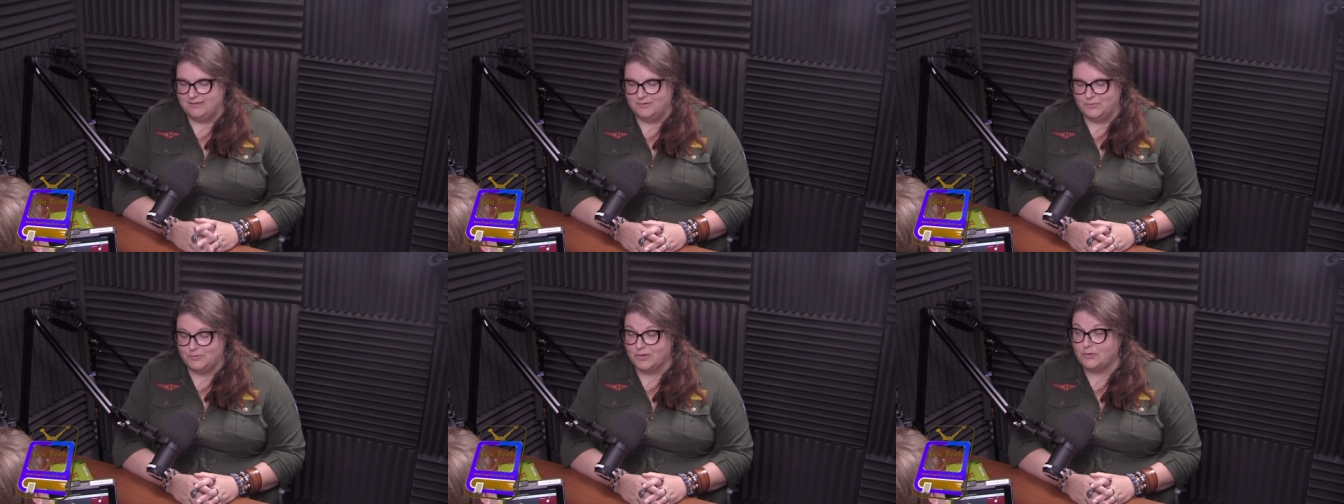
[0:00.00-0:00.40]

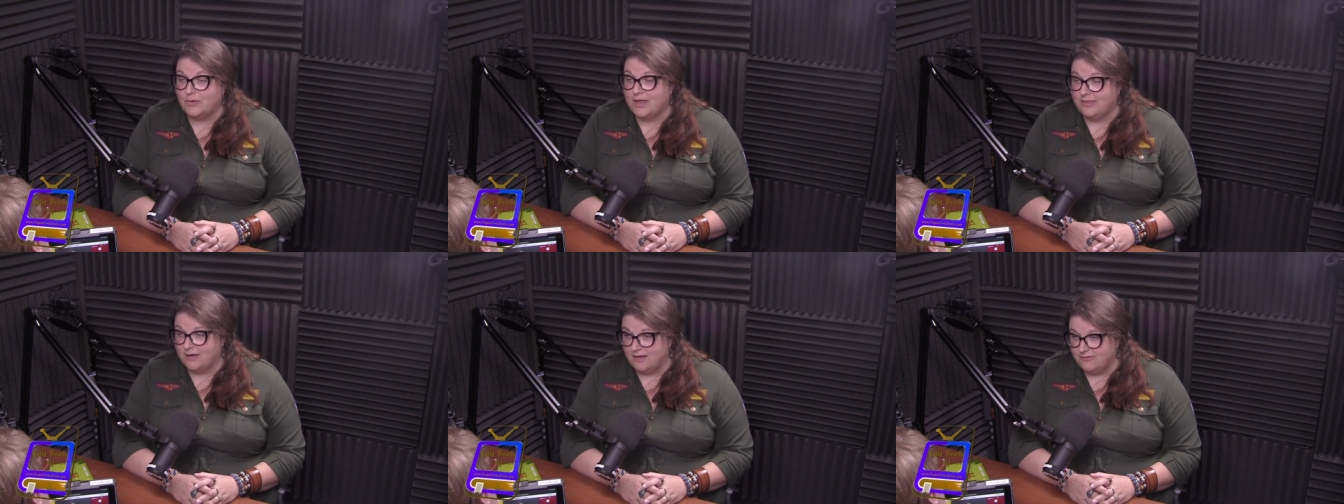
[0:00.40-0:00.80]

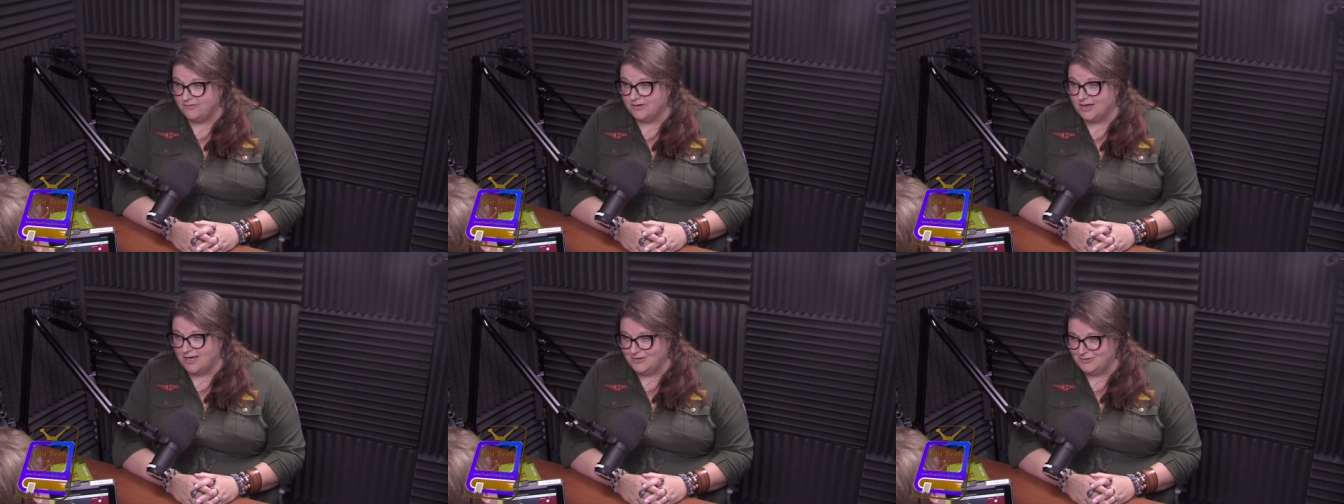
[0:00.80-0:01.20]
regret that I've
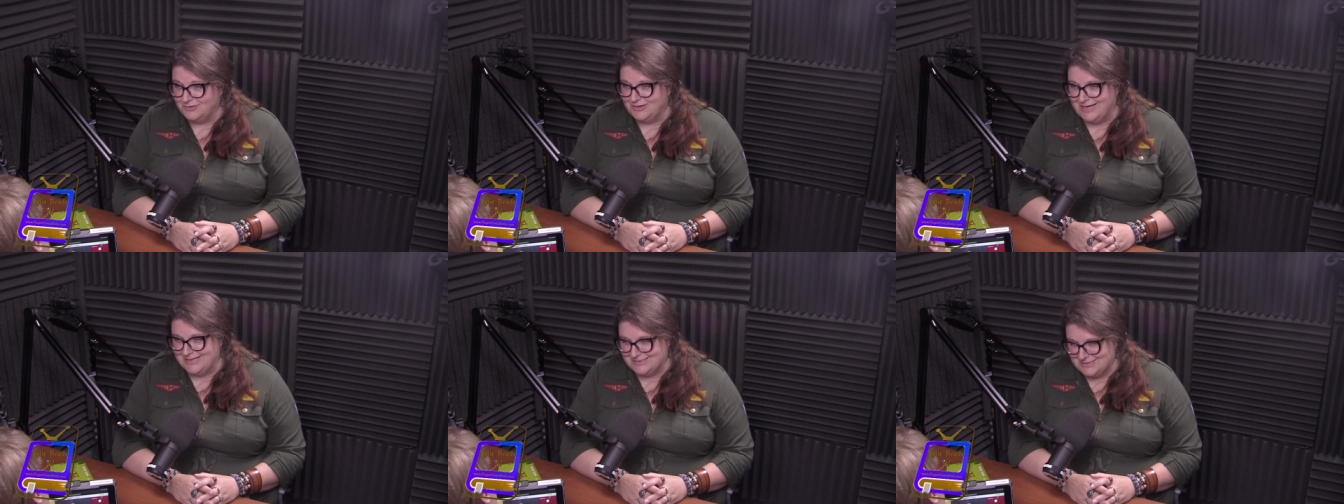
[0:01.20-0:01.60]
forgotten her
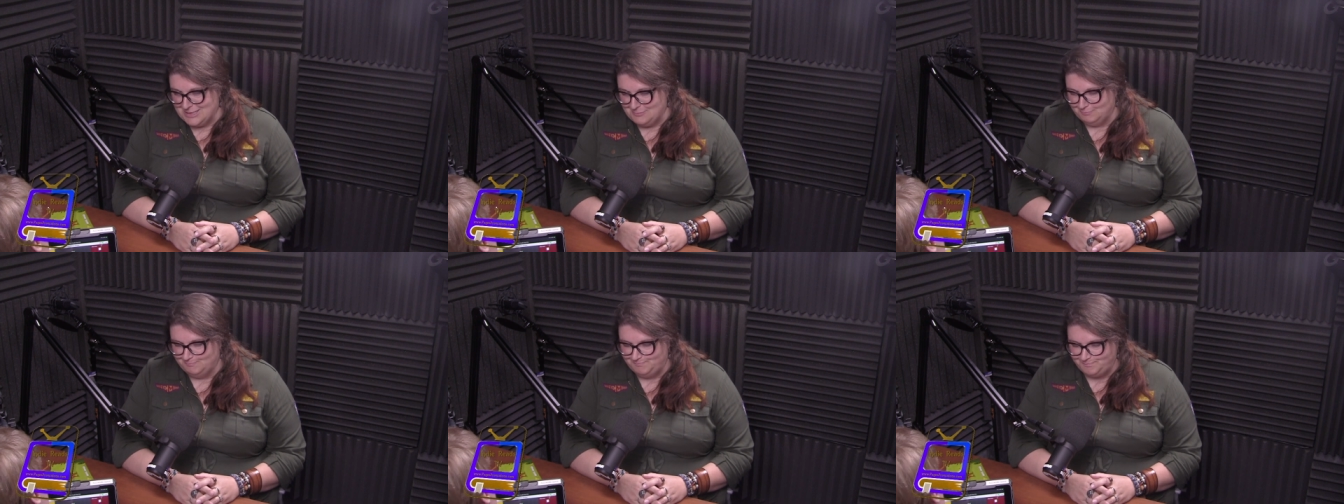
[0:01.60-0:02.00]
last
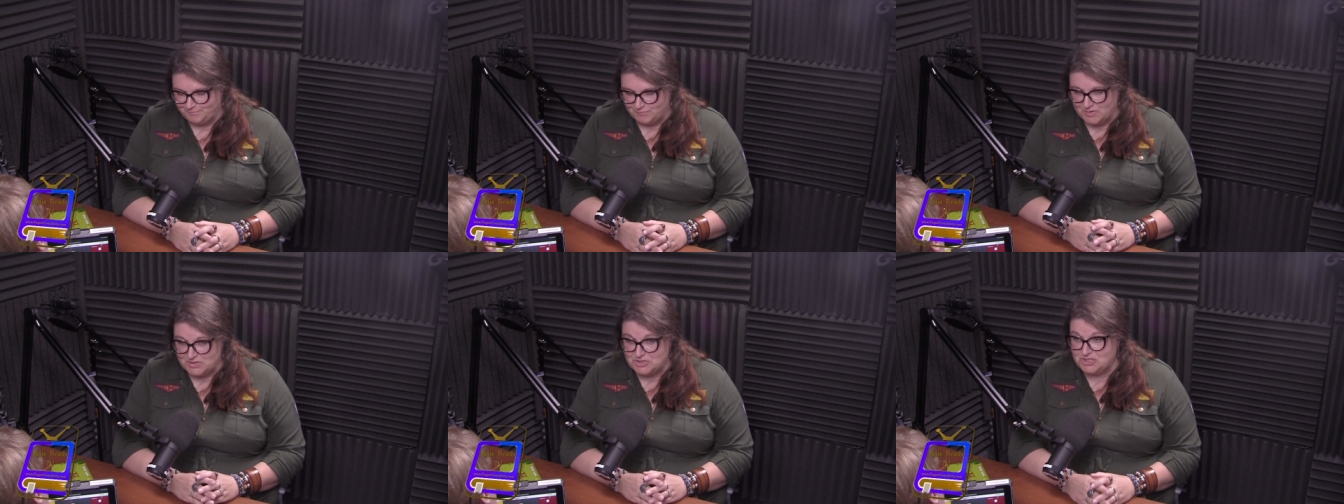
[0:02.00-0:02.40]
name.
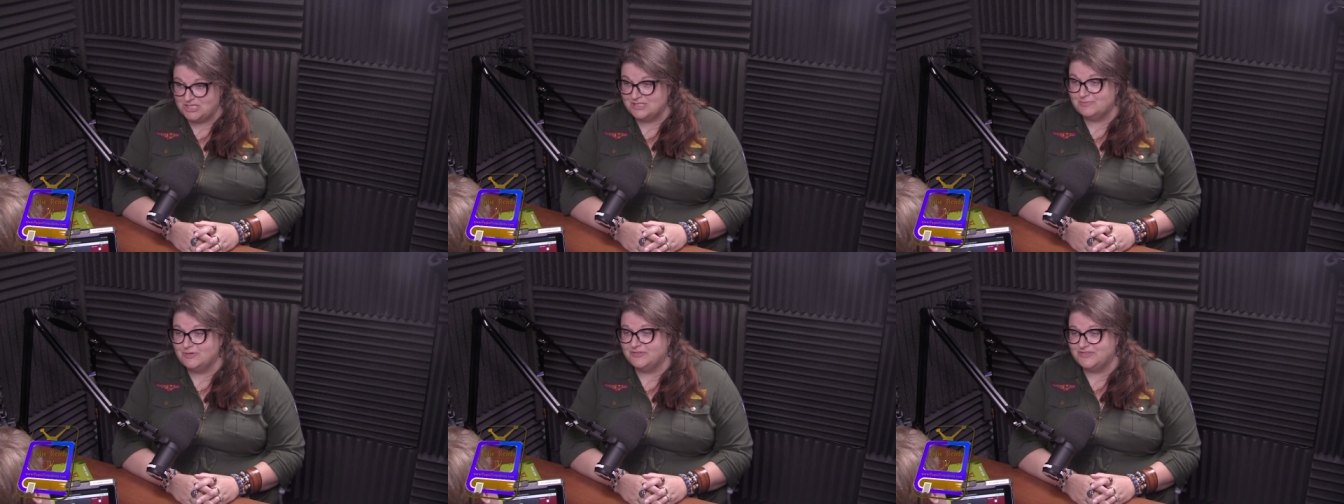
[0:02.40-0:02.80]
Sorry, but
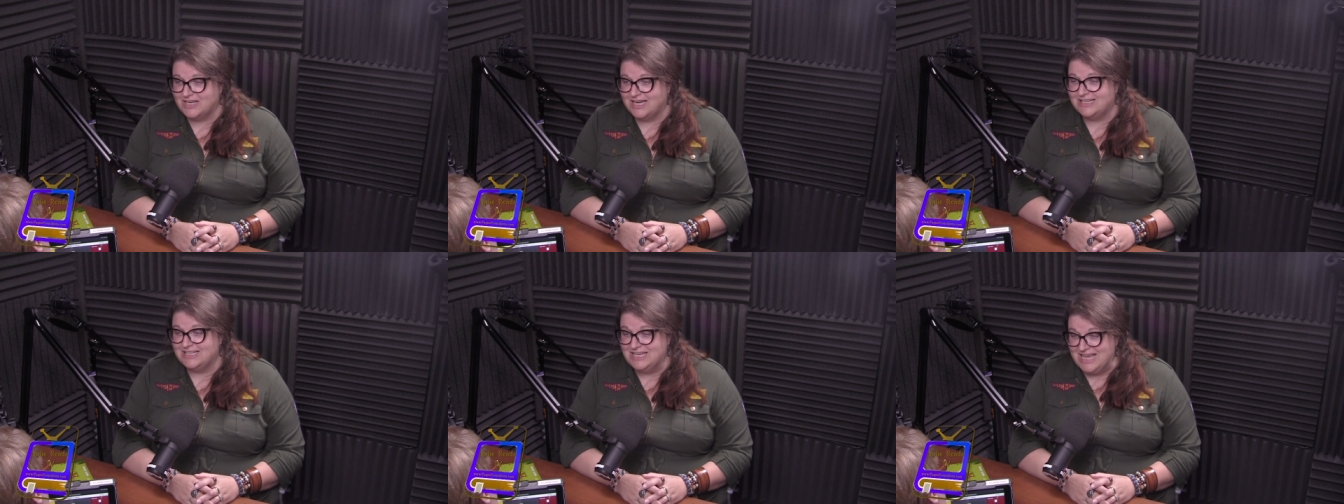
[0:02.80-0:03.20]
she's moved
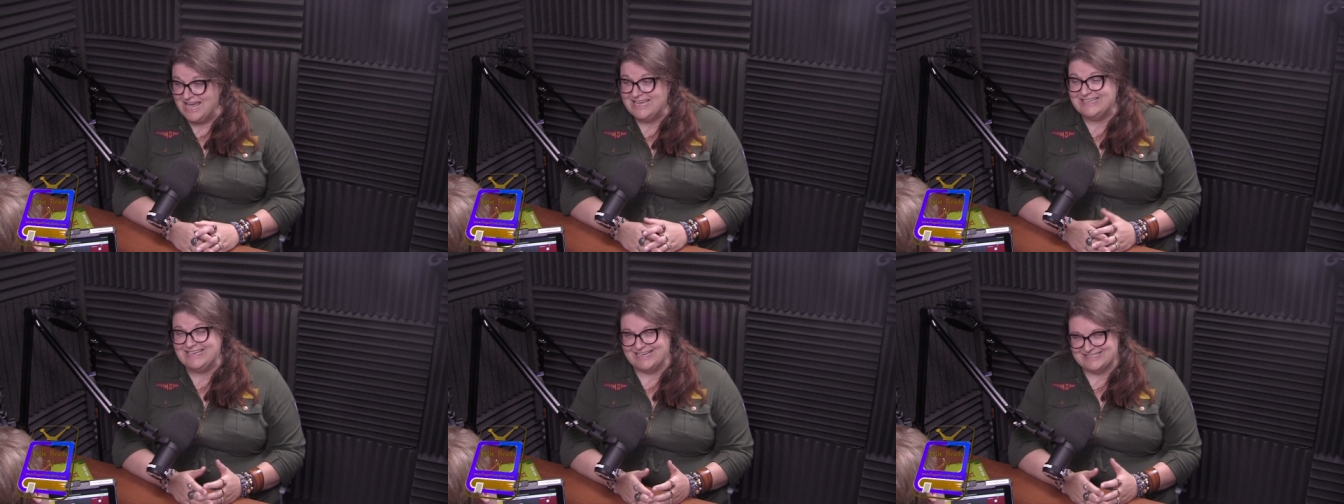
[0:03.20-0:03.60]
on. The best
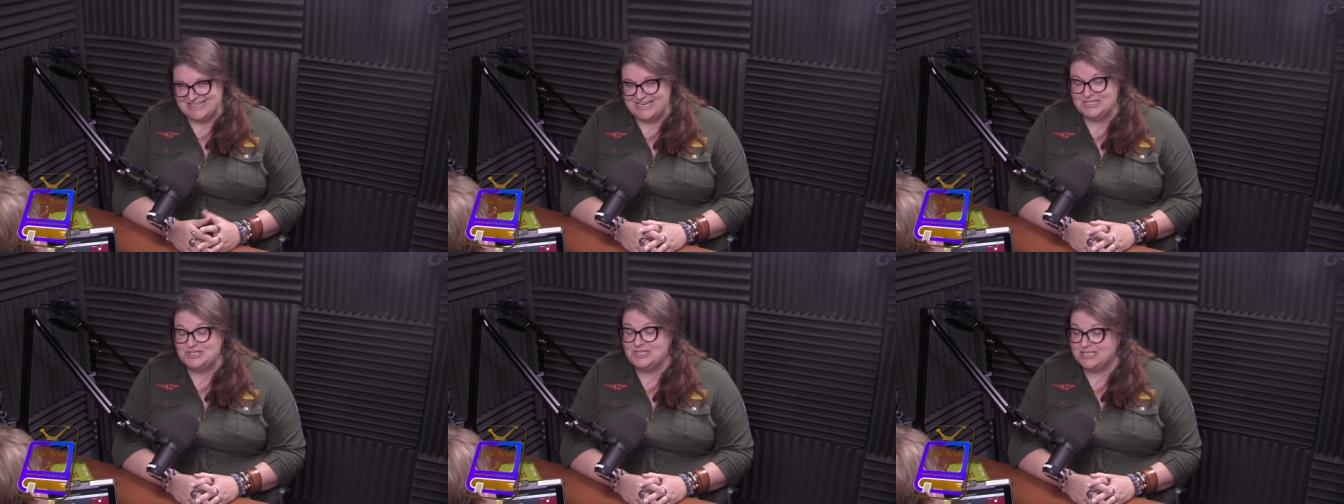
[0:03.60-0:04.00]
of us, yes,
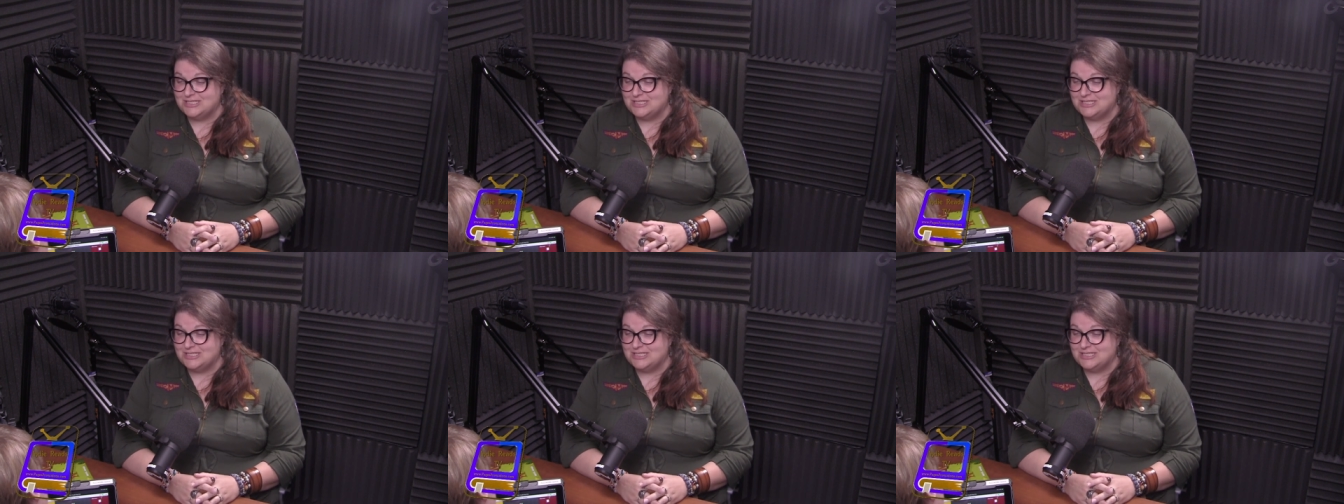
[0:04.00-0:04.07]
and she's